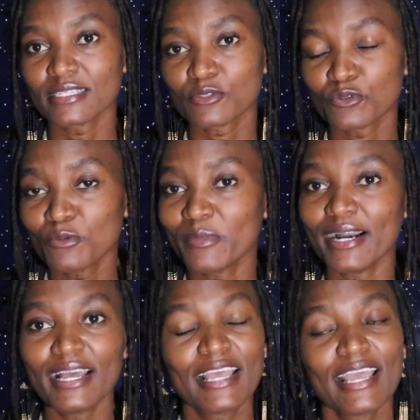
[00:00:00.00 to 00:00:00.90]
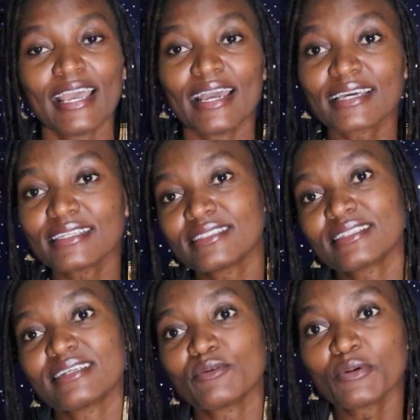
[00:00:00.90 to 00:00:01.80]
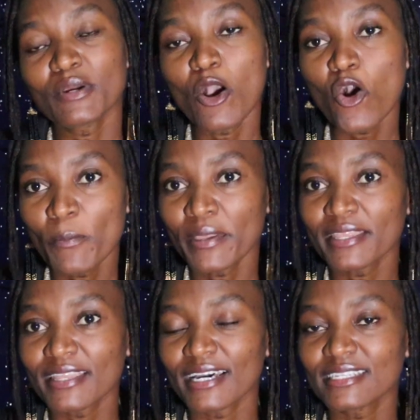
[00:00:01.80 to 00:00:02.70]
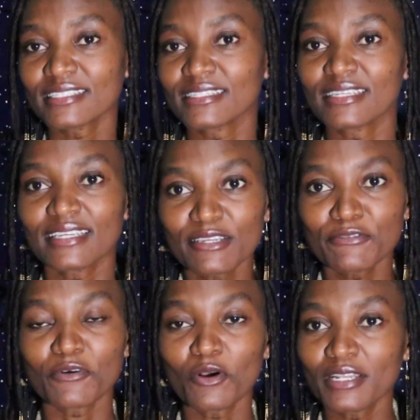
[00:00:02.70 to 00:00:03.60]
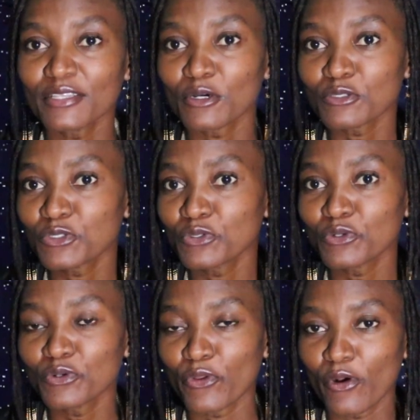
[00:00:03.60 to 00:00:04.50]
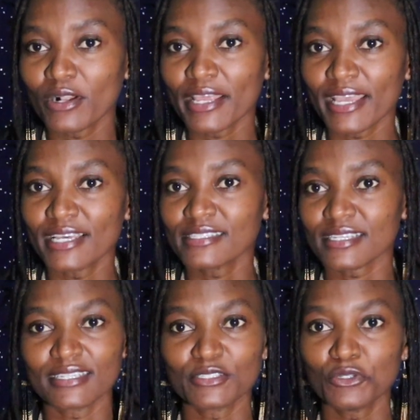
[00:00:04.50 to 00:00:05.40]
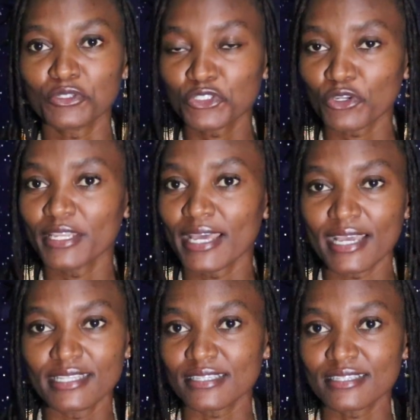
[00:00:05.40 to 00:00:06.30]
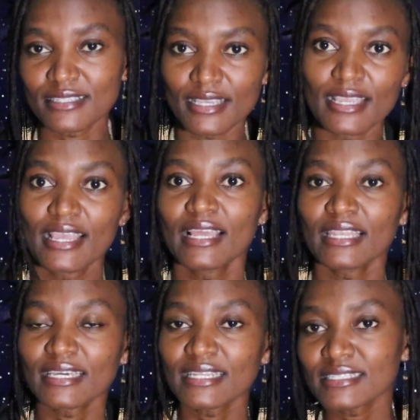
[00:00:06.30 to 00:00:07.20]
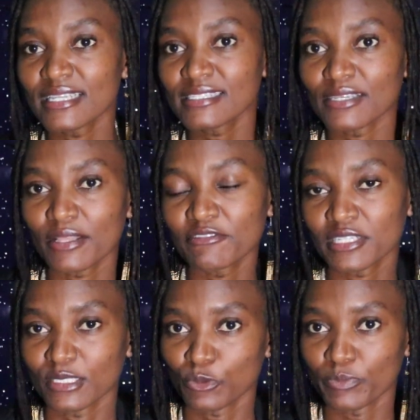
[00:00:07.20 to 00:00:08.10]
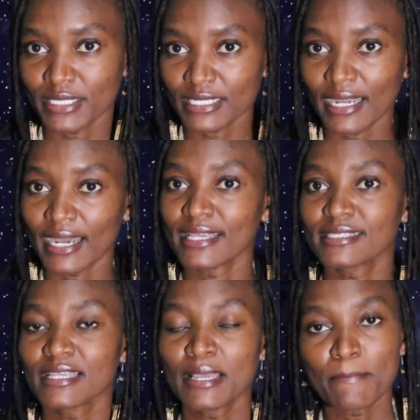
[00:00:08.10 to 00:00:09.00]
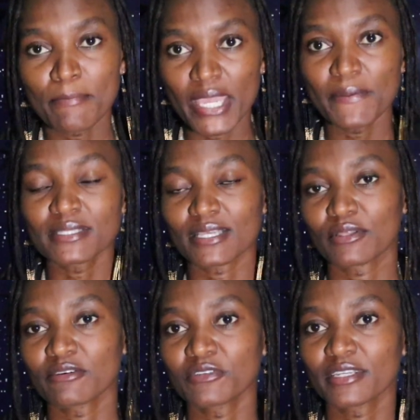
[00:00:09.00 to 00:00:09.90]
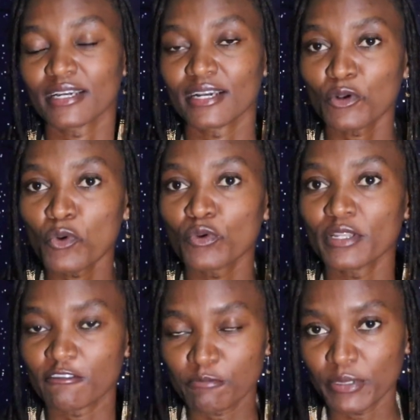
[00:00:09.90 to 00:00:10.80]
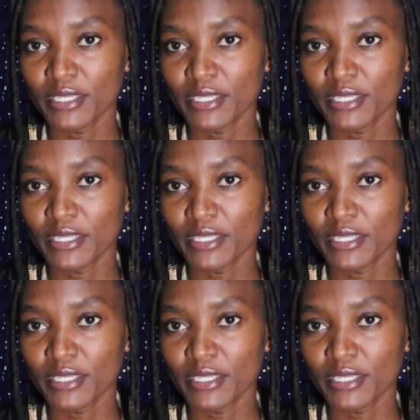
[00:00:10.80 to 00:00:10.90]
Zuma. And we were hoping that if only those two could hold hands and, join hands and say, let us take South Africa to better heights, maybe South Africa could have